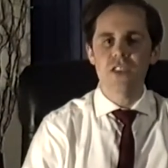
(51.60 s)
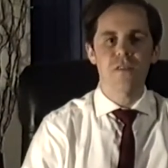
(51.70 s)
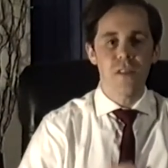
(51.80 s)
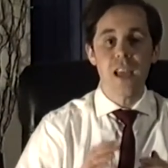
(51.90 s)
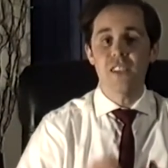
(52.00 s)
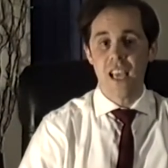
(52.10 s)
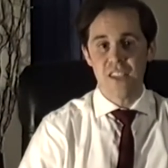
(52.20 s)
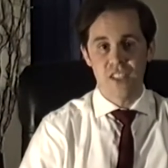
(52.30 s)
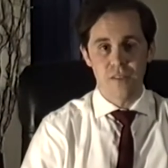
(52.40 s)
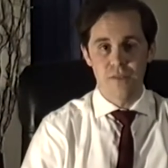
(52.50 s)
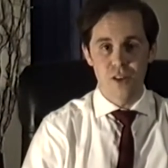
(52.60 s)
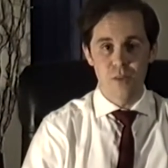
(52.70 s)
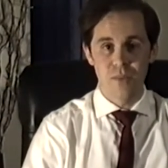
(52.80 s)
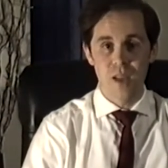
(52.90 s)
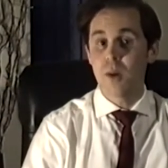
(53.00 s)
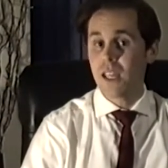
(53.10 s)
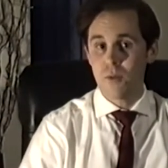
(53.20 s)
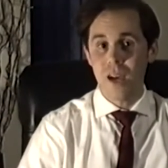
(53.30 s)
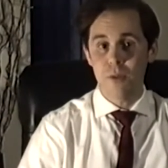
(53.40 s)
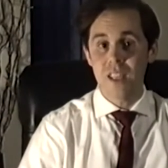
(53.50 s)
is a fantastic film, and by
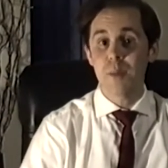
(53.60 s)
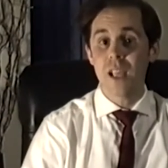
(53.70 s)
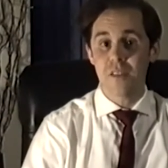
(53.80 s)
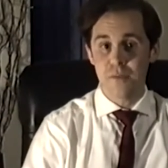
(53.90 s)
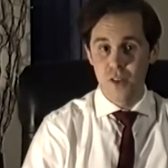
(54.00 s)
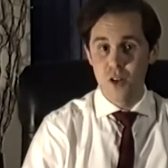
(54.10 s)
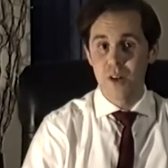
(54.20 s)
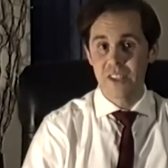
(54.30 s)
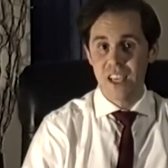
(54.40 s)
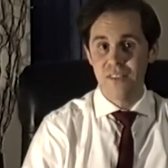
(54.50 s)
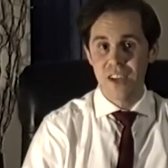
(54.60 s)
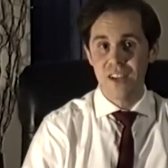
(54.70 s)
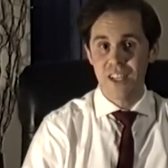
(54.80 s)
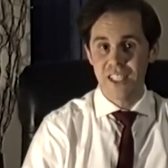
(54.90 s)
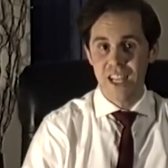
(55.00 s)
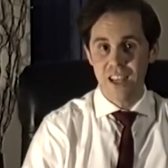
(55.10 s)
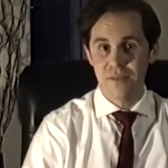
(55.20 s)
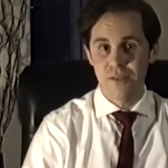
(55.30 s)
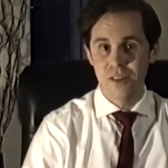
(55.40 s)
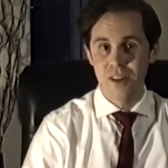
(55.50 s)
the way, when they played a film on TV in
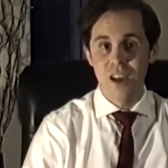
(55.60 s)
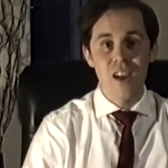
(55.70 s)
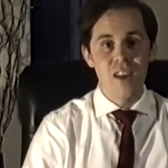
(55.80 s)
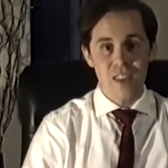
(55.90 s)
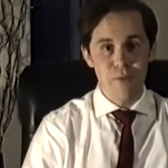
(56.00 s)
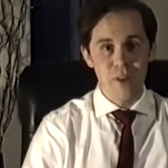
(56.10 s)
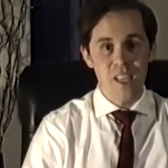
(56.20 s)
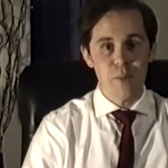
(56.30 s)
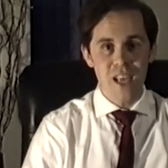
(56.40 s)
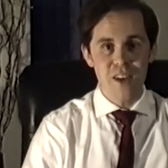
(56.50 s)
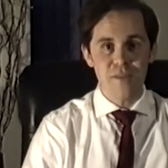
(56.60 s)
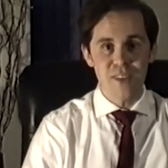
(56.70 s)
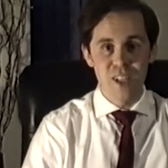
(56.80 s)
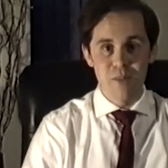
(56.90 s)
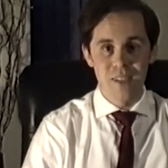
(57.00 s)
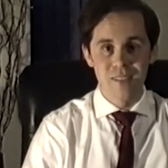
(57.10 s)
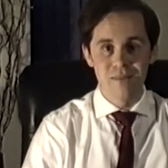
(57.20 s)
1984, they really played a film.